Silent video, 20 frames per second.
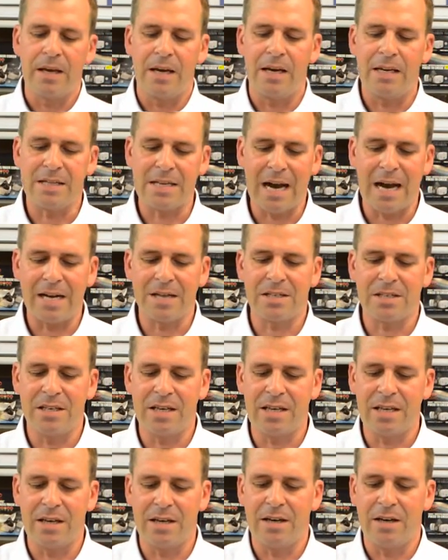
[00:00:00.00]
is
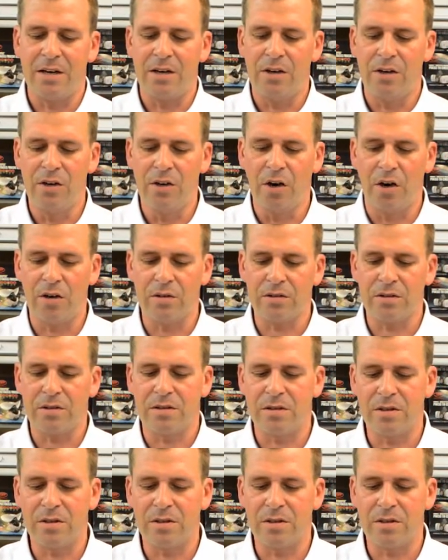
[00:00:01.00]
actually not